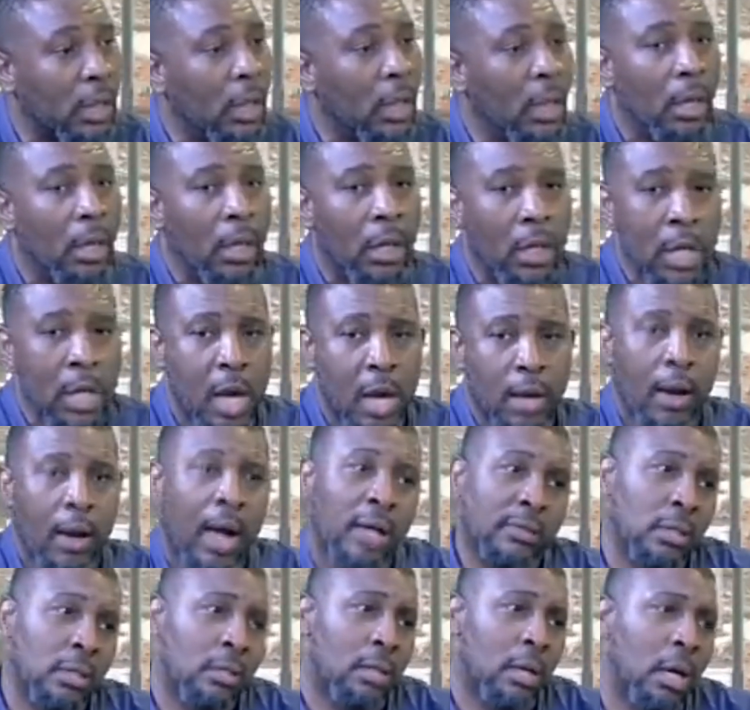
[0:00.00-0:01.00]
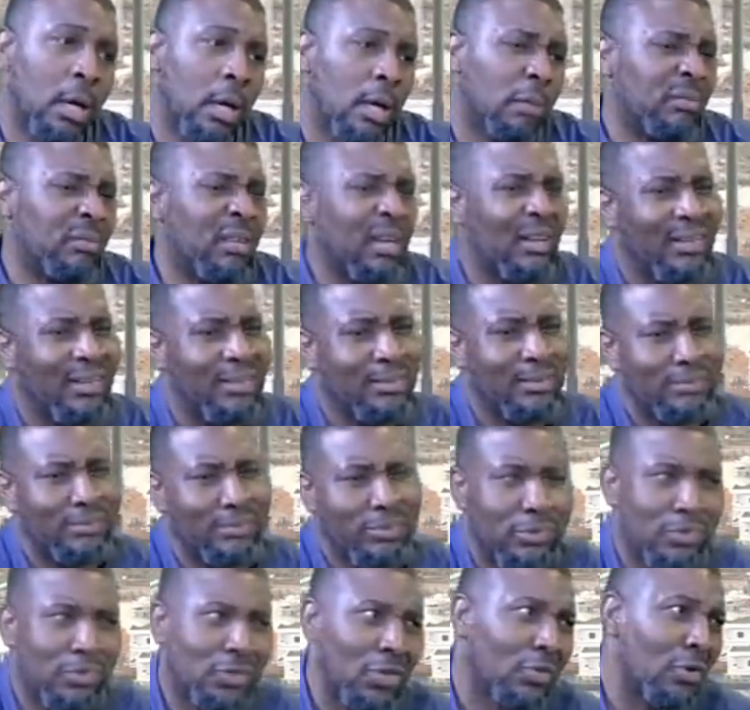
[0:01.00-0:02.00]
Yeah, has it helped? Yeah,
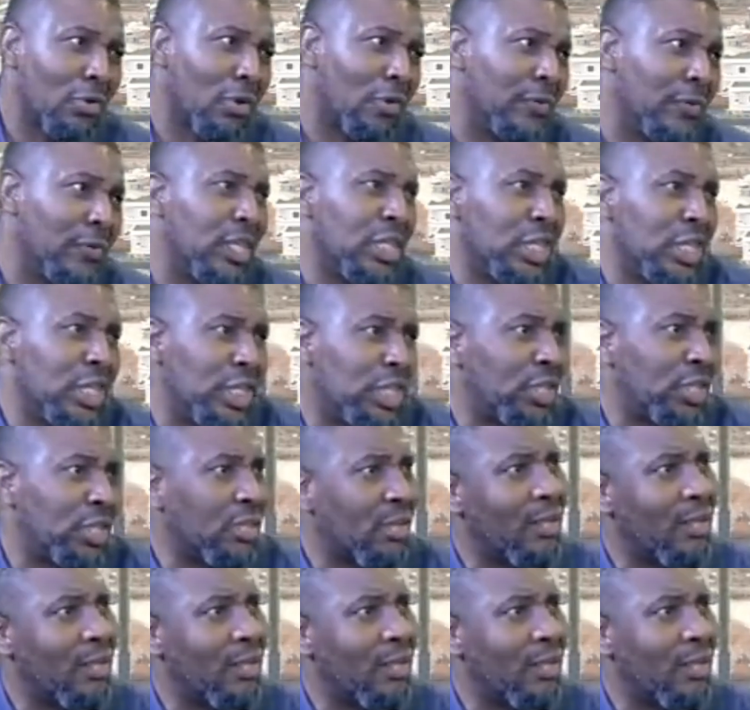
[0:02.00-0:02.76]
sort of ish